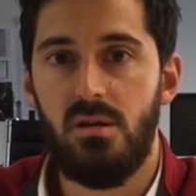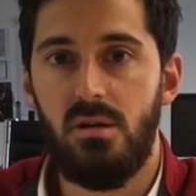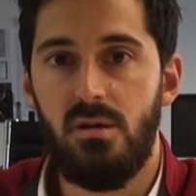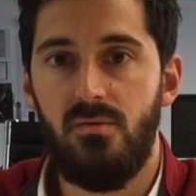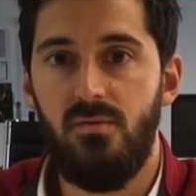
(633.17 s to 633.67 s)

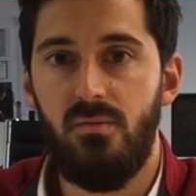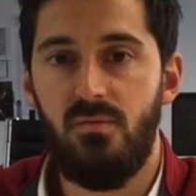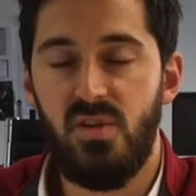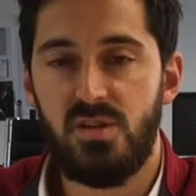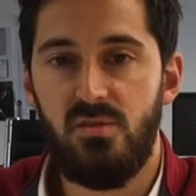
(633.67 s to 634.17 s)

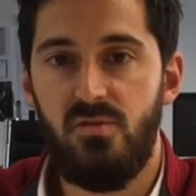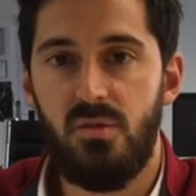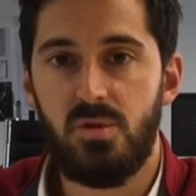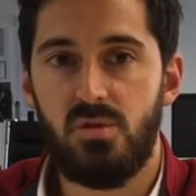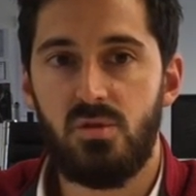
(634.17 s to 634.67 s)
VC
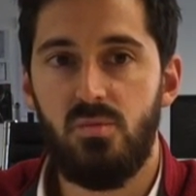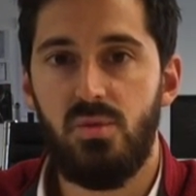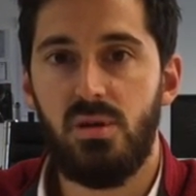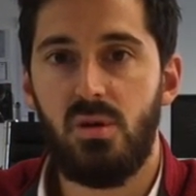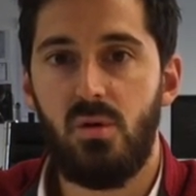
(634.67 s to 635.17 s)
firms used to
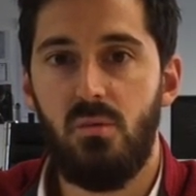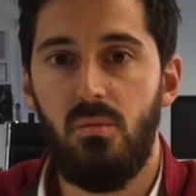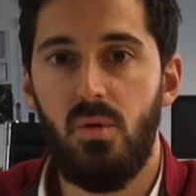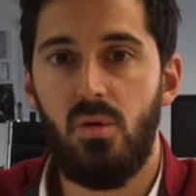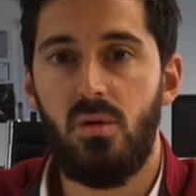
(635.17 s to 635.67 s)
be
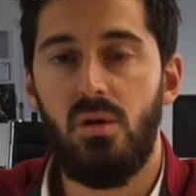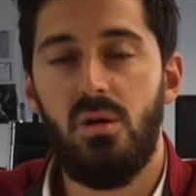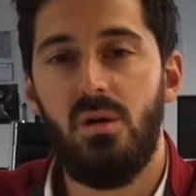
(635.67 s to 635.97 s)
more